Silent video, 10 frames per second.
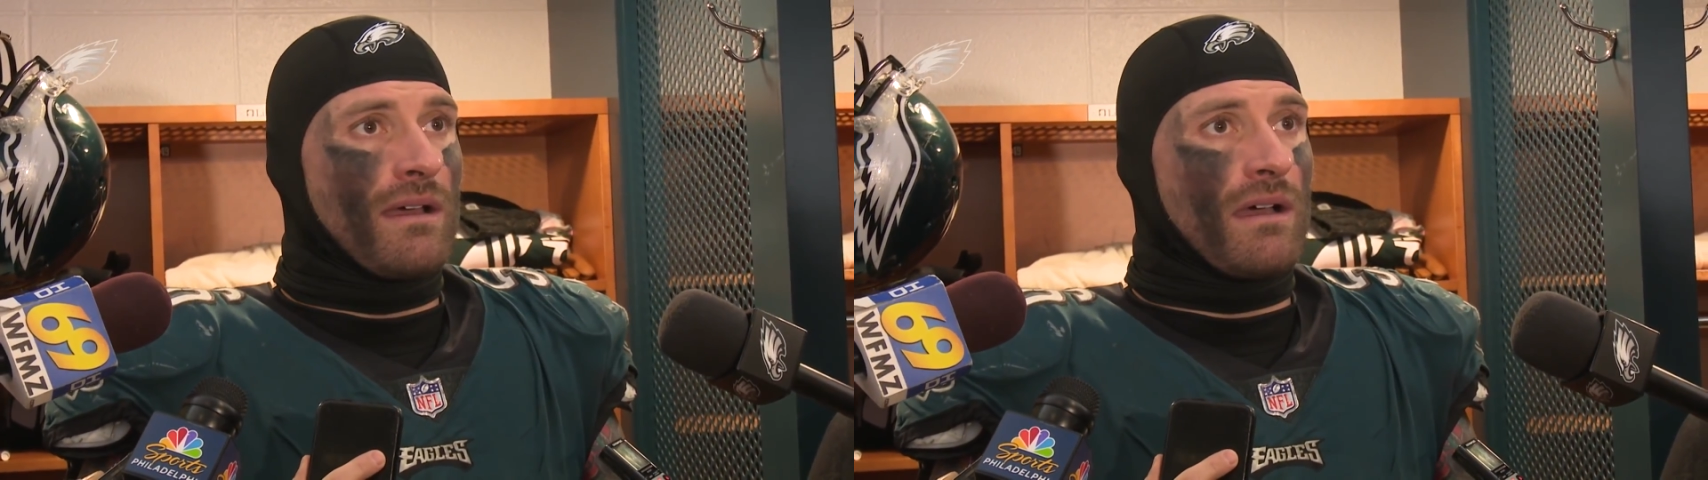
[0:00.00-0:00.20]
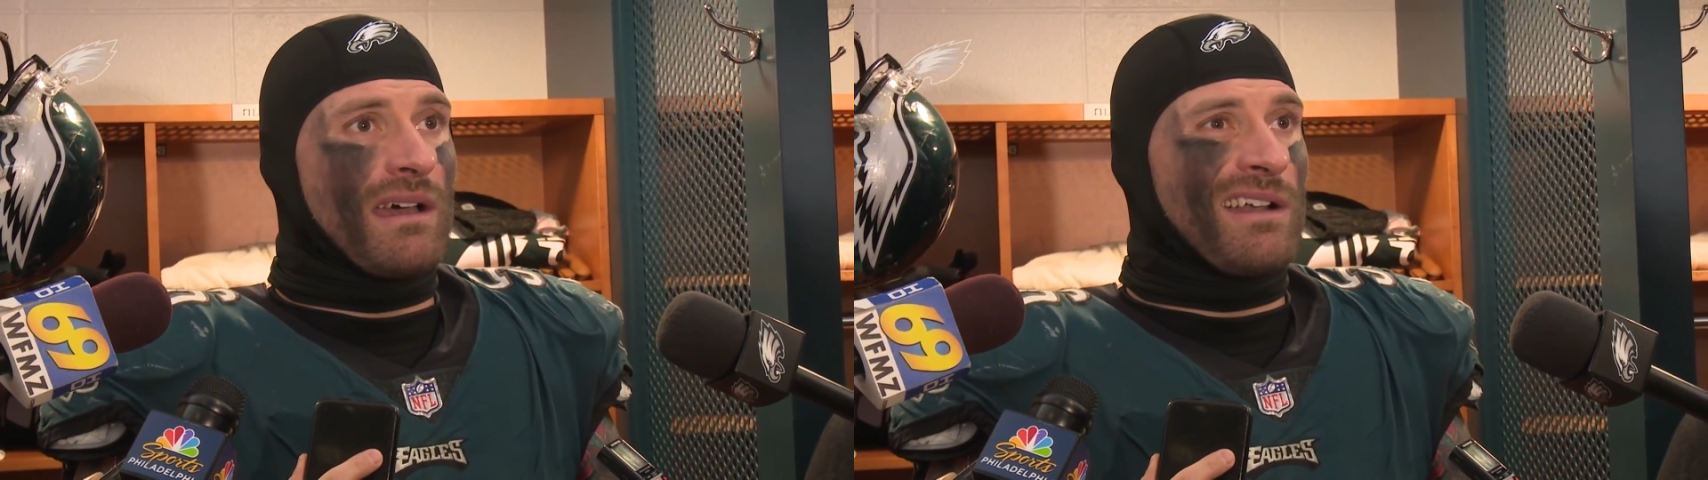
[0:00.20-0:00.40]

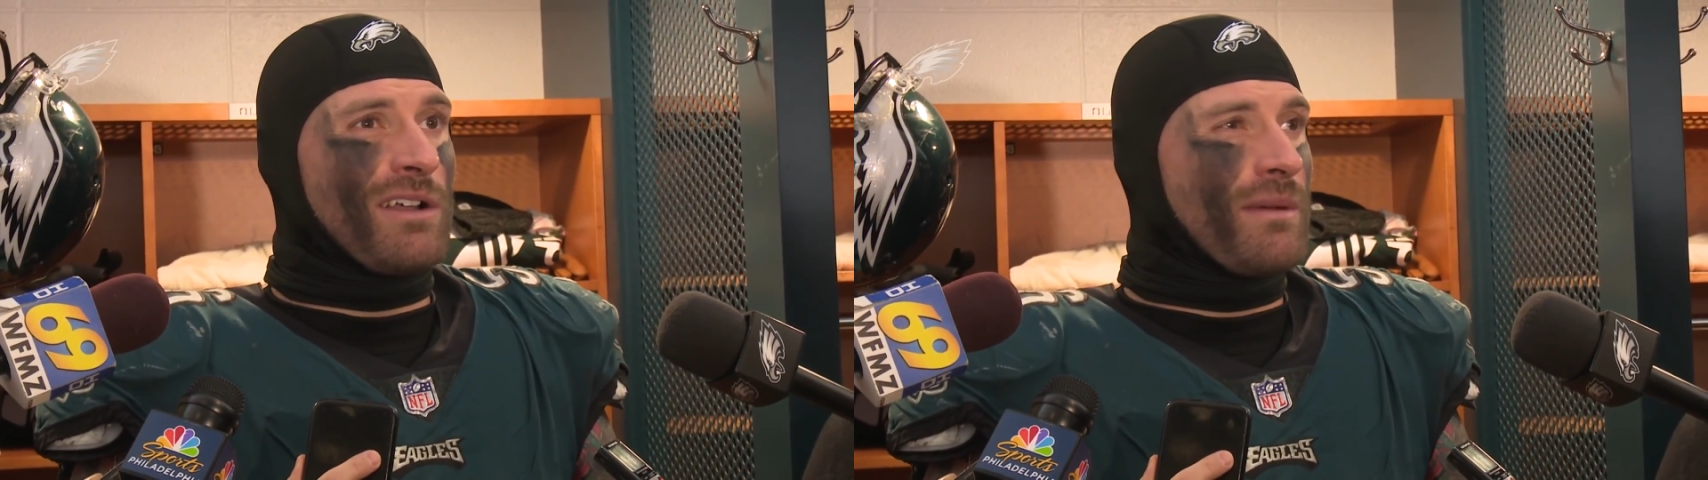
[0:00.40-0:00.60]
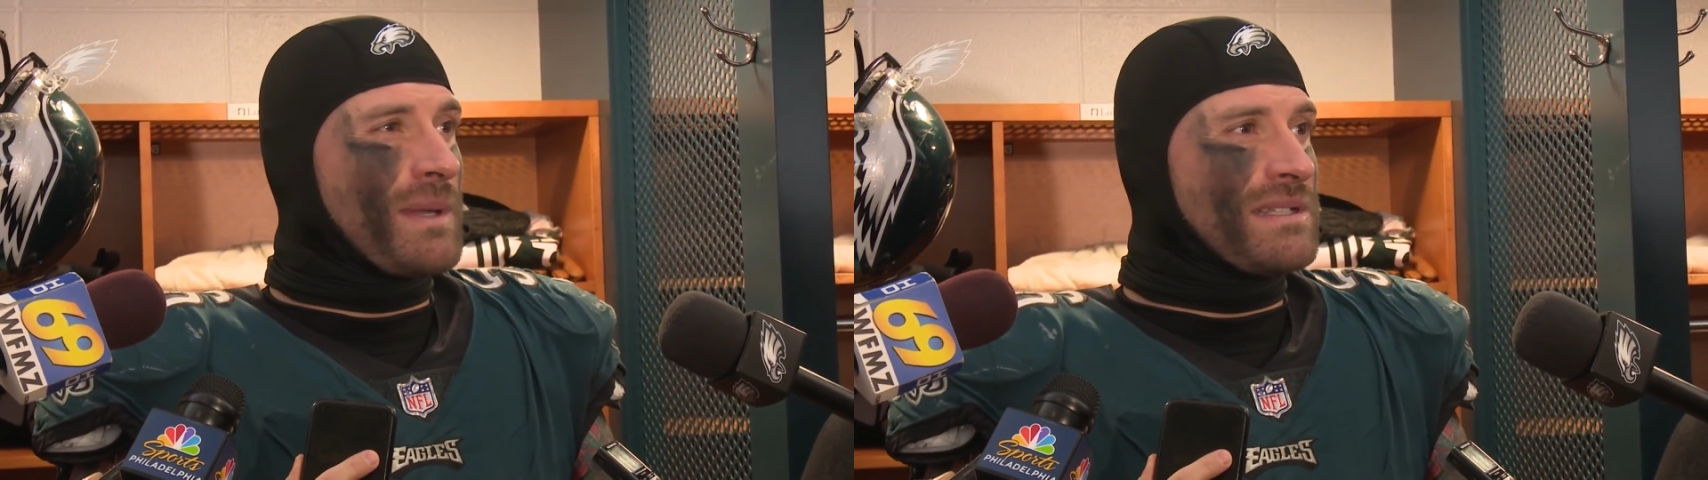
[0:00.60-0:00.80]
Uh, I don't
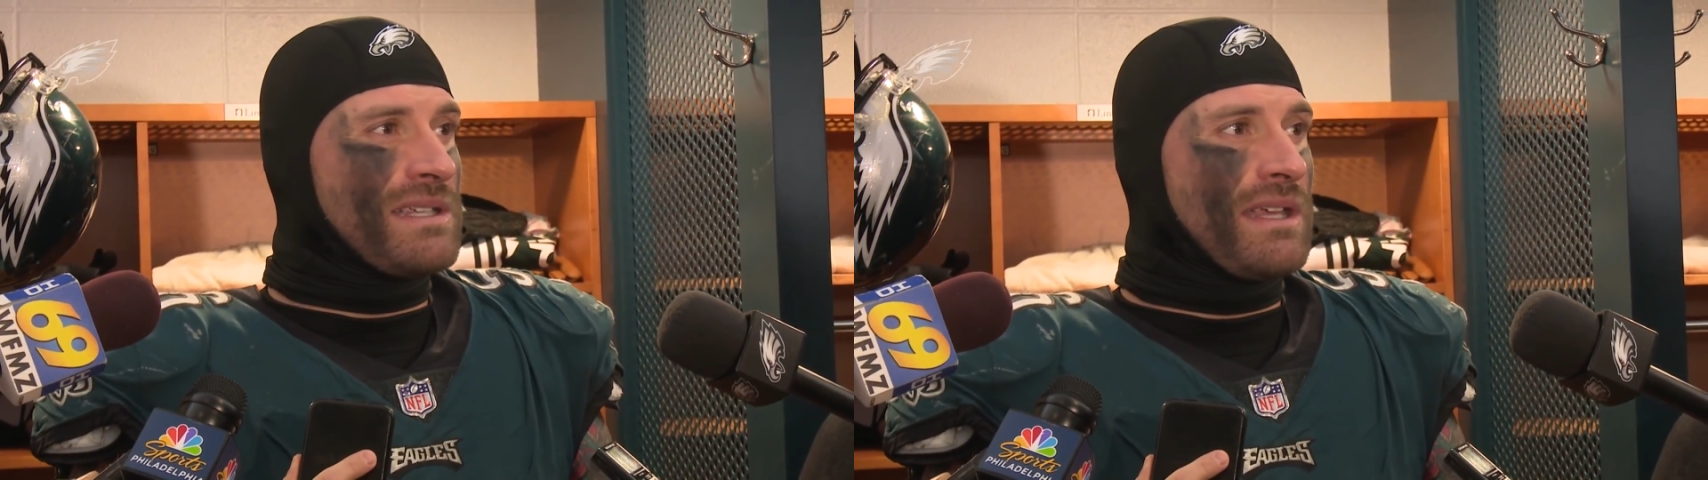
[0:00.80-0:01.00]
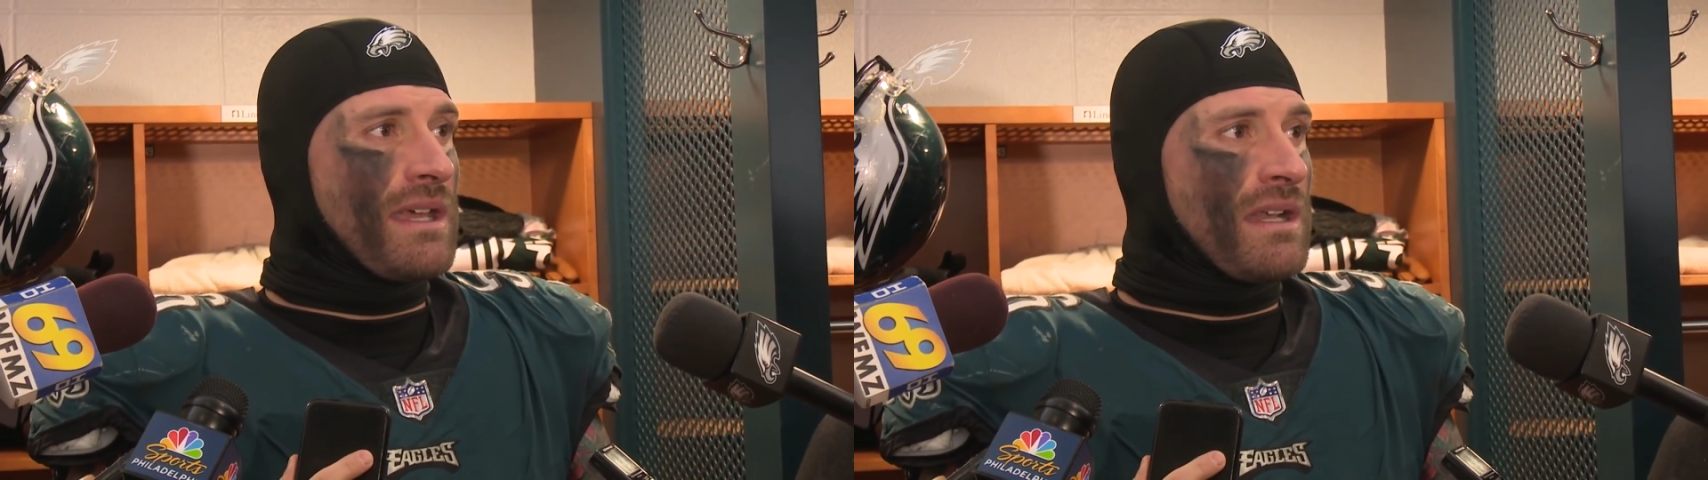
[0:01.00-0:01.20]
know how many
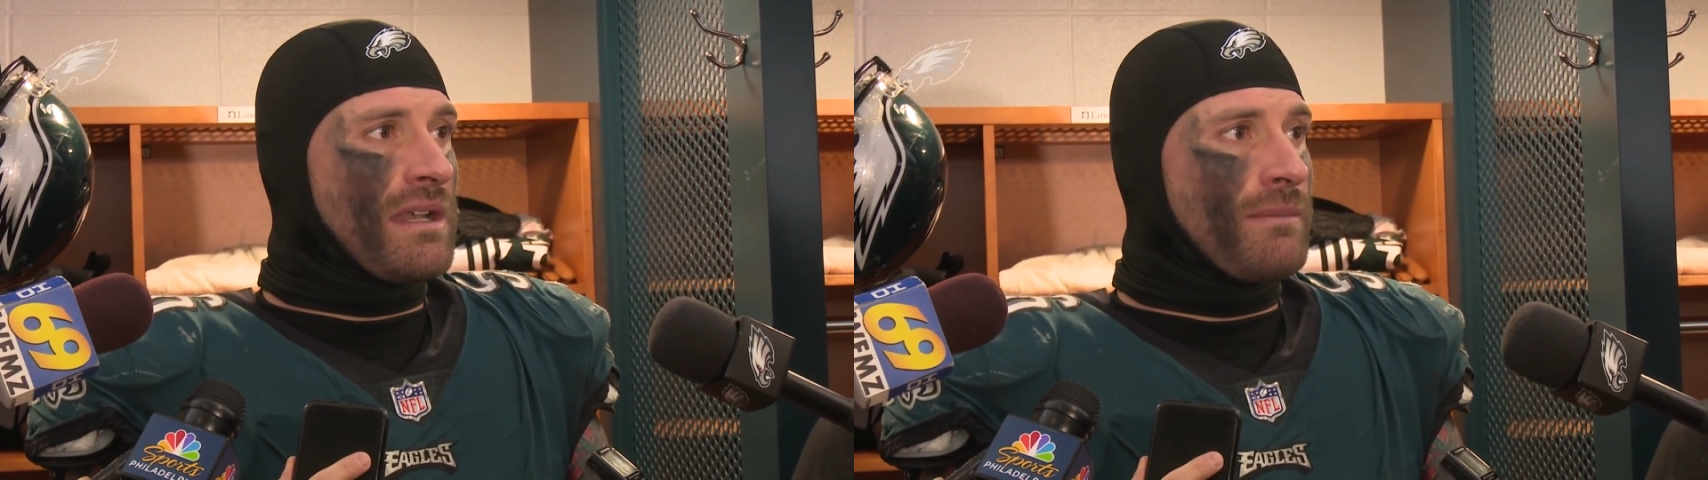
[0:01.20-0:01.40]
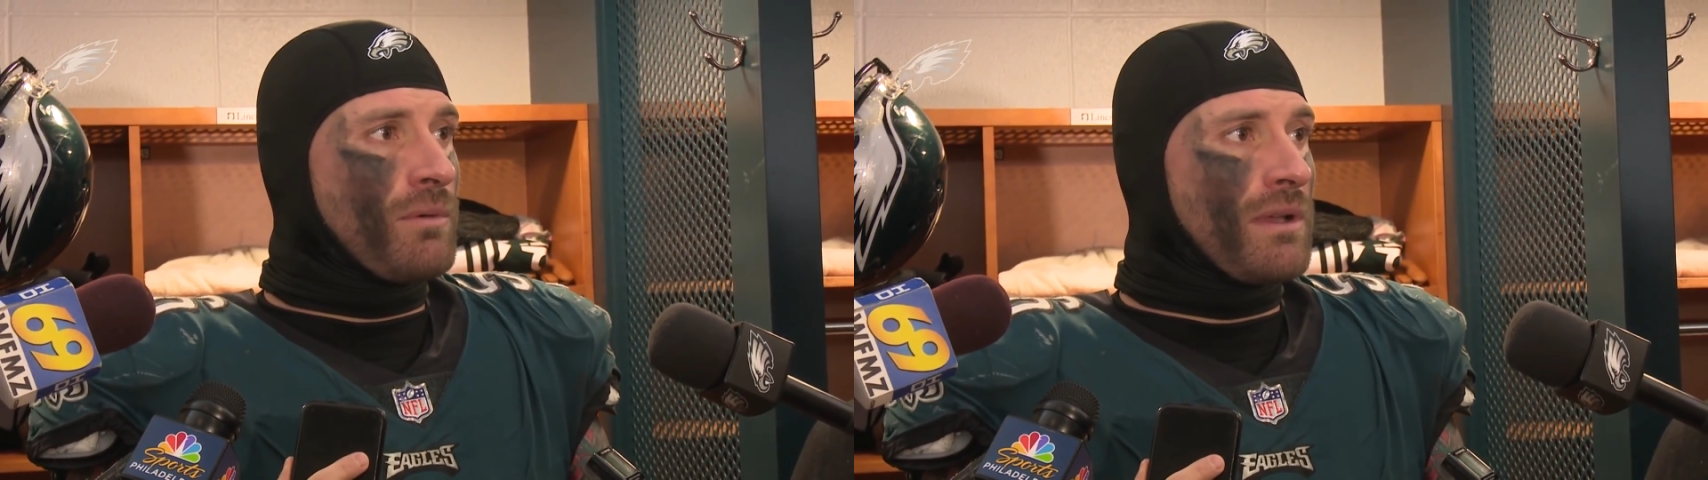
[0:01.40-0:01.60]
Zeke
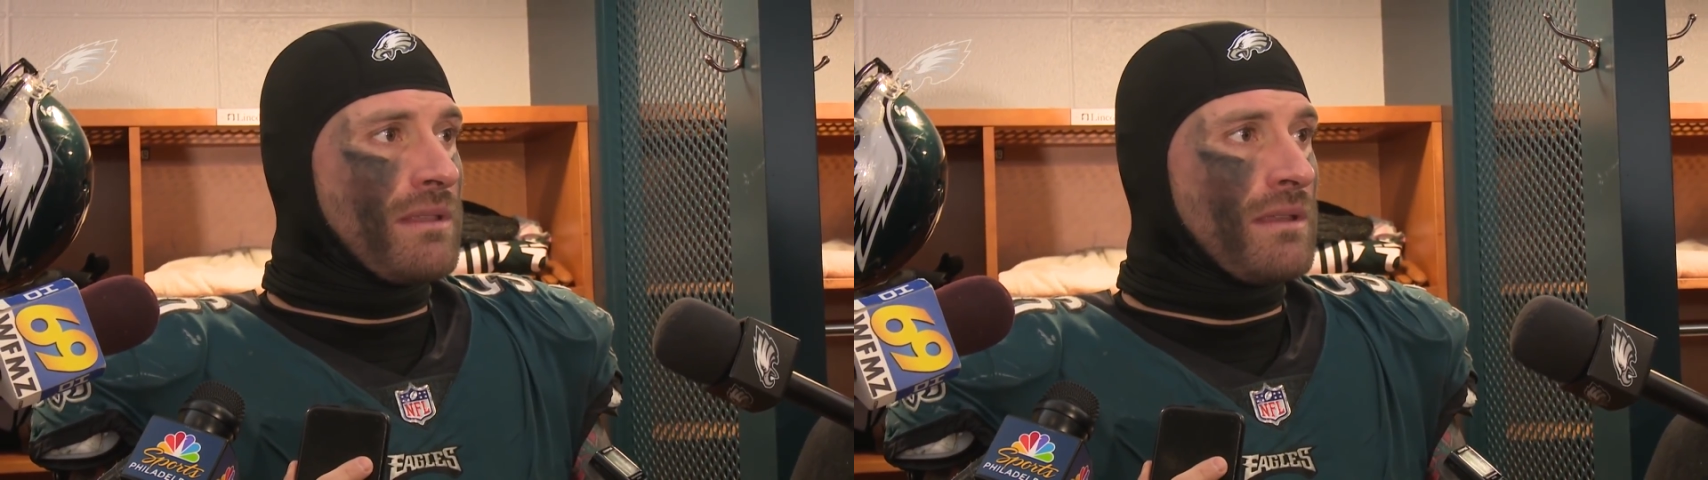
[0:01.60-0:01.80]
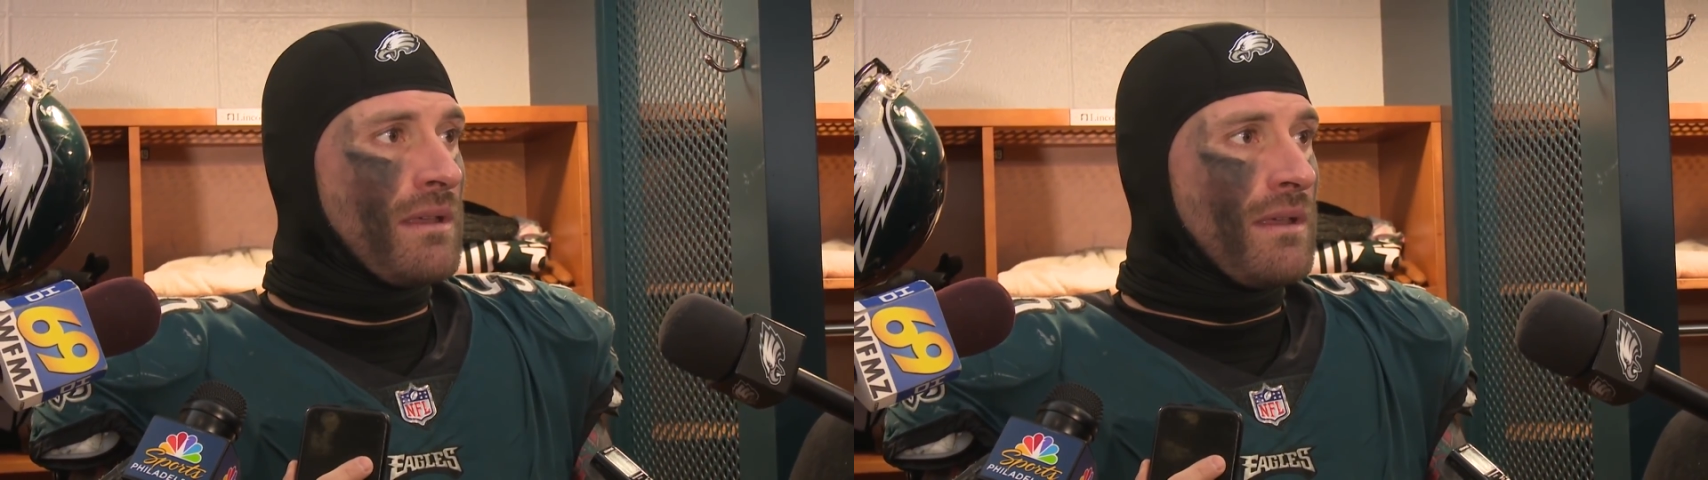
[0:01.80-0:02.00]
ended up with.